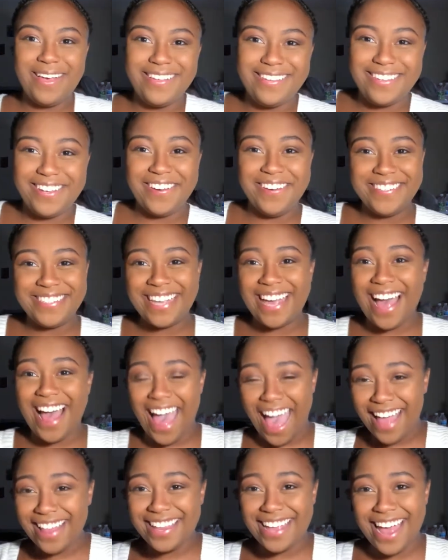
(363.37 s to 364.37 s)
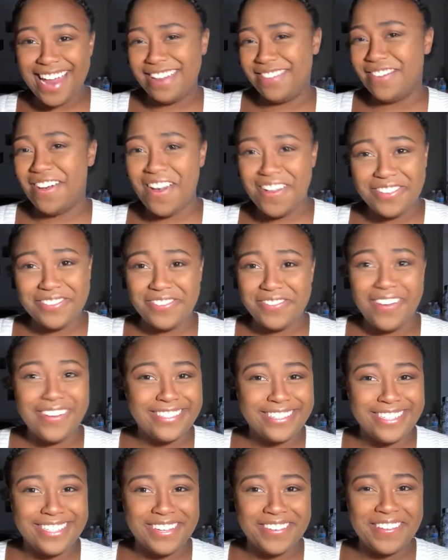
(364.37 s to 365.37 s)
So it's like at the end of all of her
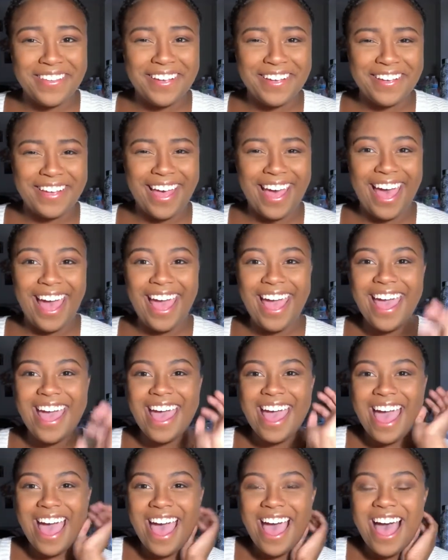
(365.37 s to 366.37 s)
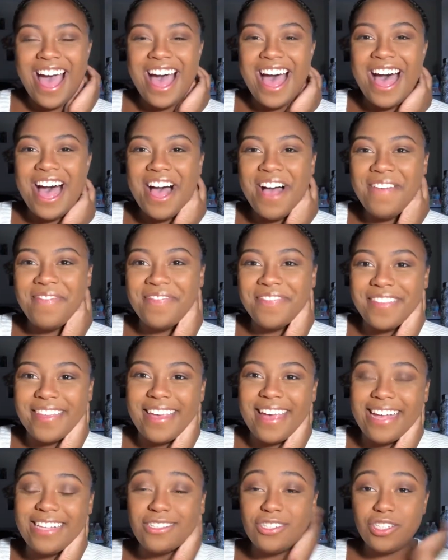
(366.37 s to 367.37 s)
messages, I'm like, okay.
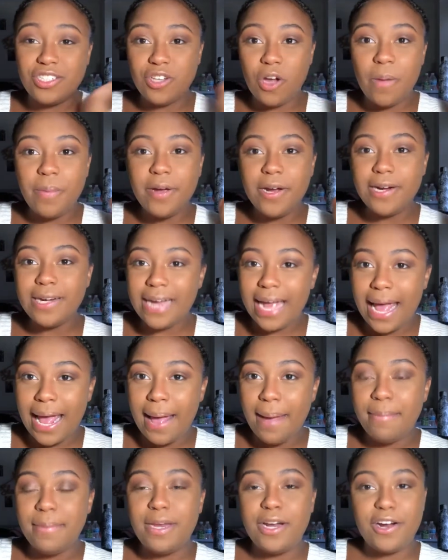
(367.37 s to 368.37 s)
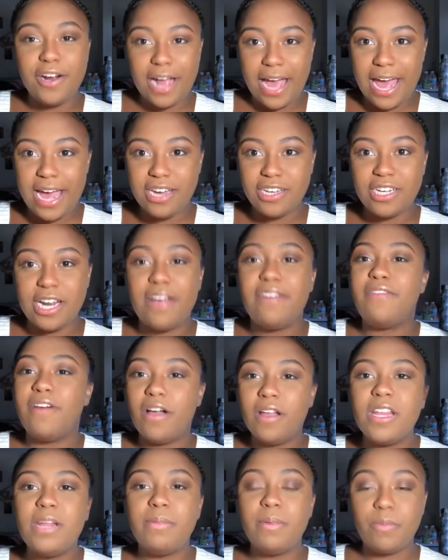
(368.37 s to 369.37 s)
And so she told me her name and her age, and I
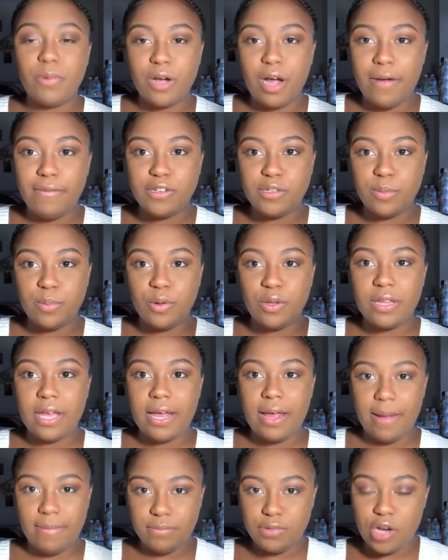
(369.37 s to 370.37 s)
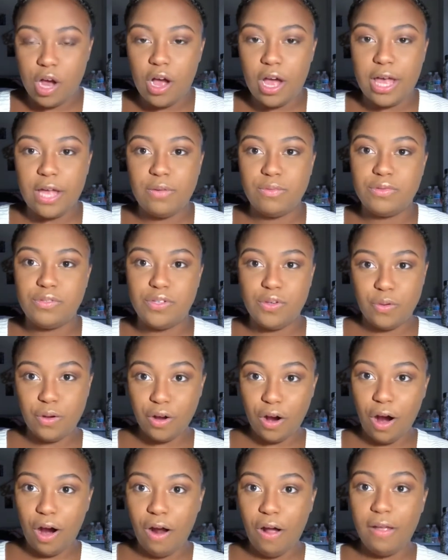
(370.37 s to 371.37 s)
felt a little bit more comfortable that I'm talking to a
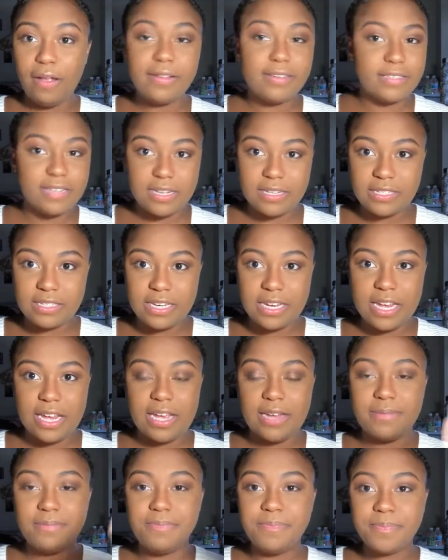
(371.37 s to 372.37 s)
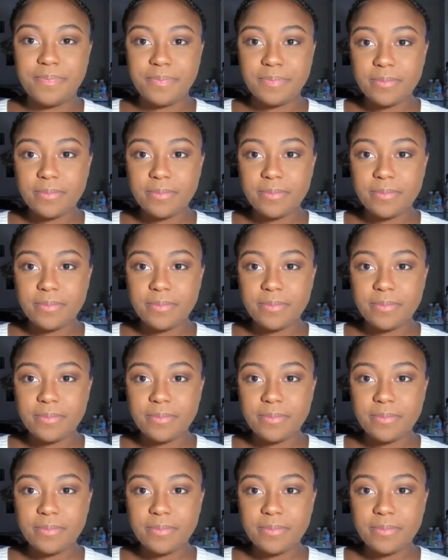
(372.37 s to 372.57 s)
girl at 16.